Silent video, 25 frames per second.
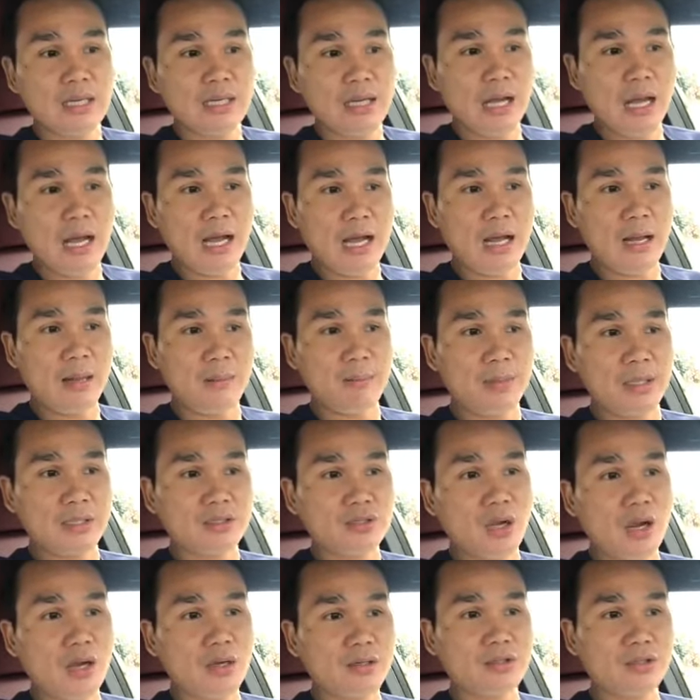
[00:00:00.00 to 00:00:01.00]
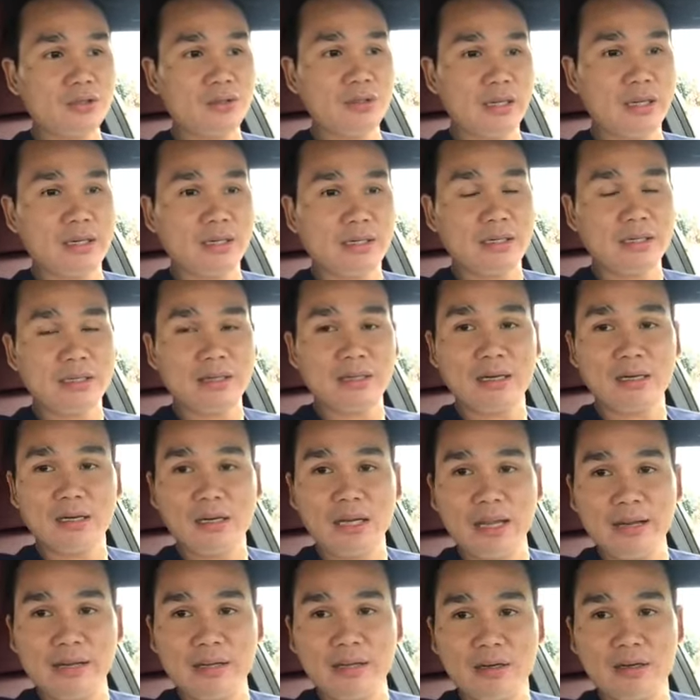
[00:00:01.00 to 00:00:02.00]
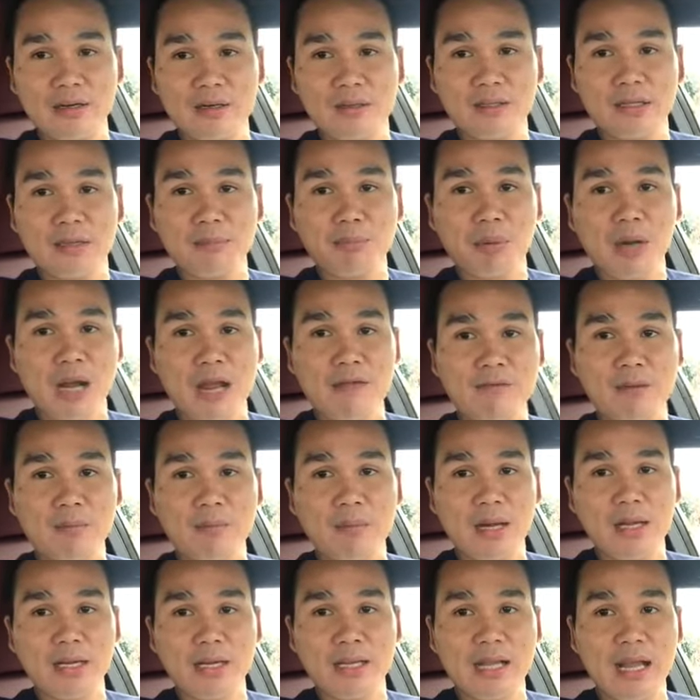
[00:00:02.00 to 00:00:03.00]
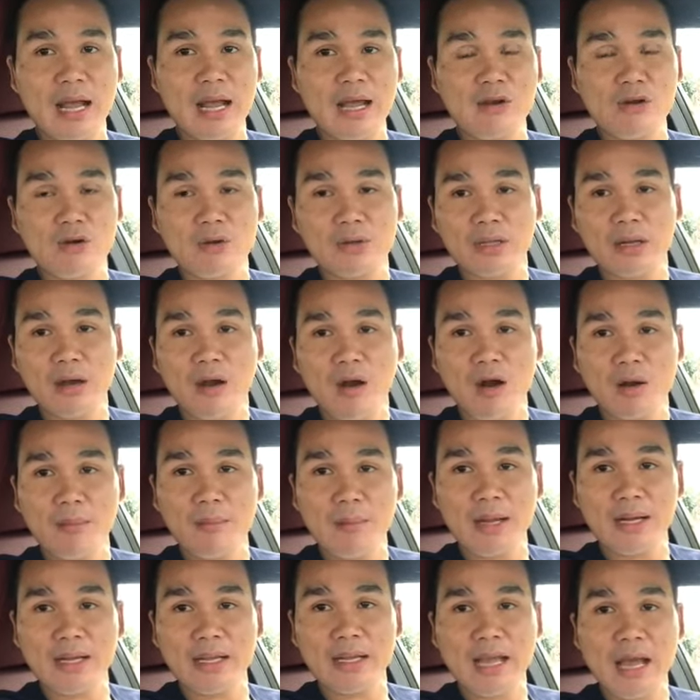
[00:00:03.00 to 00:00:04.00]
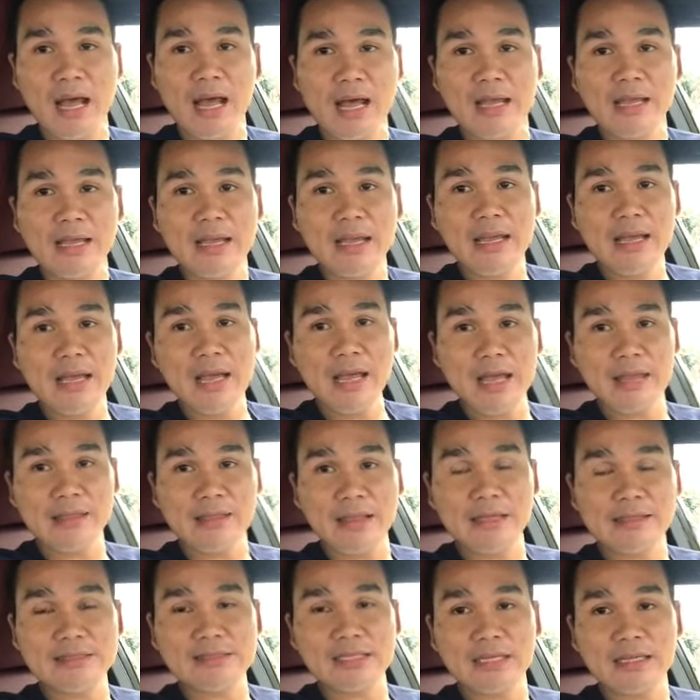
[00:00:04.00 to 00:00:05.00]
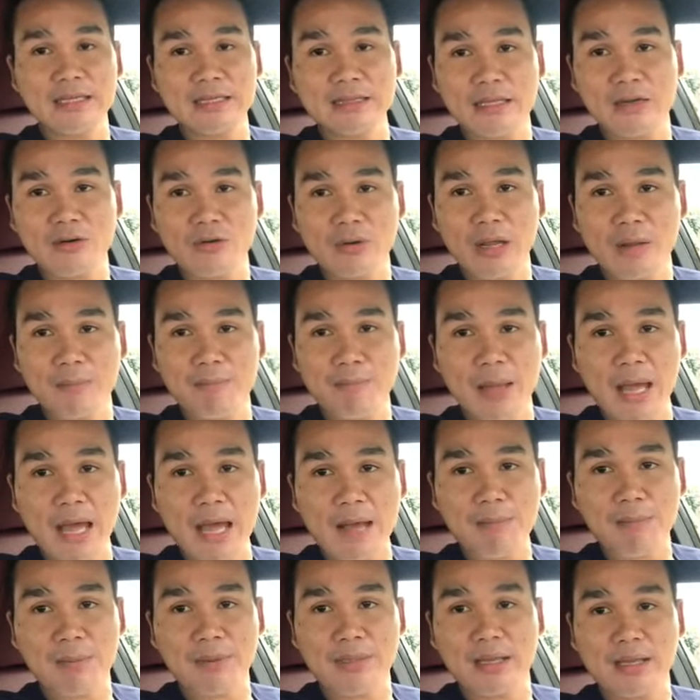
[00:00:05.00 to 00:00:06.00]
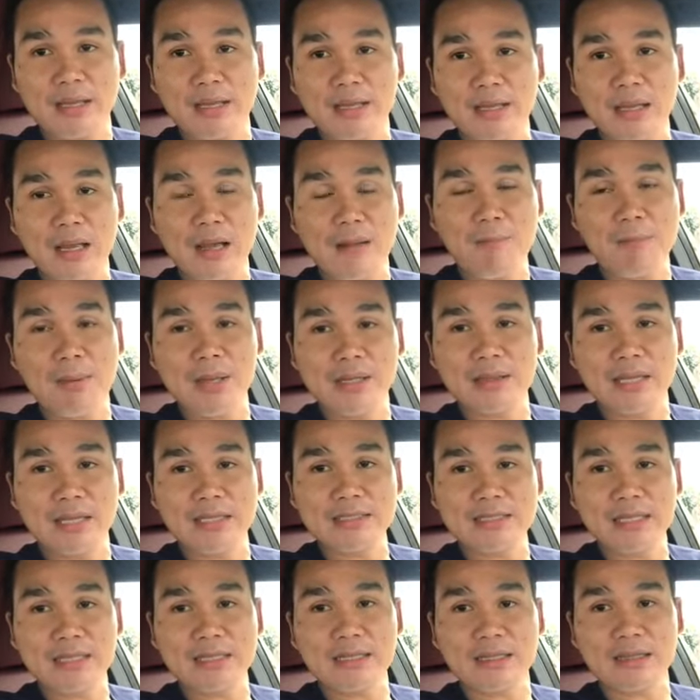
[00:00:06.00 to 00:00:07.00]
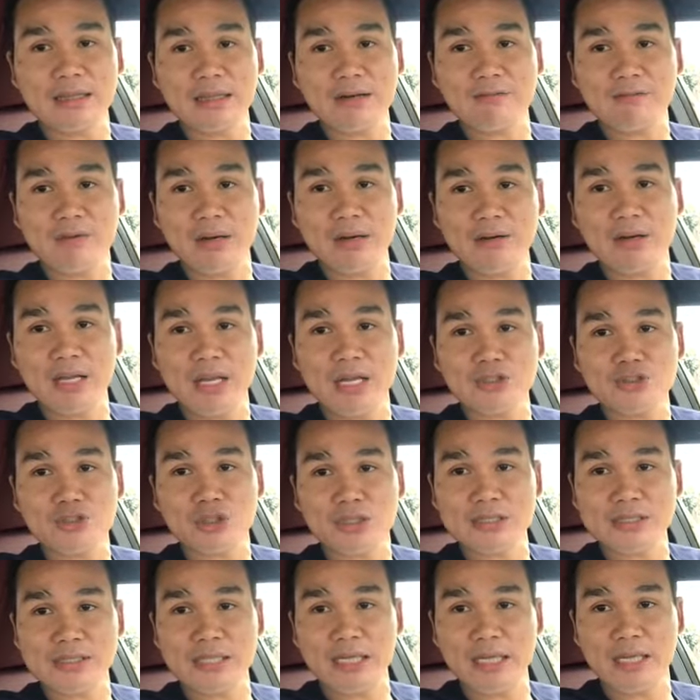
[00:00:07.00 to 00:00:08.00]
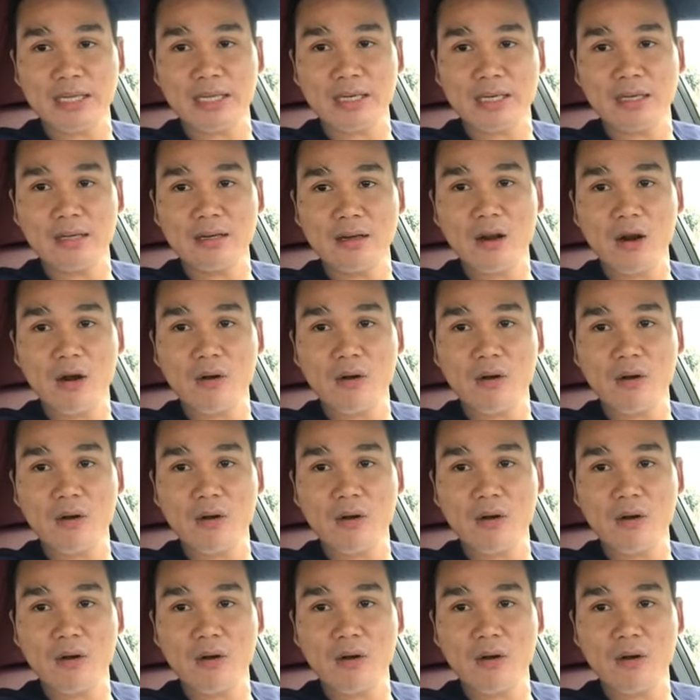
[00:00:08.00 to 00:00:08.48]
They're talking to their lender, their private money guy or their hard money guy, and they said that they'll get back, but they said that they're very interested in it.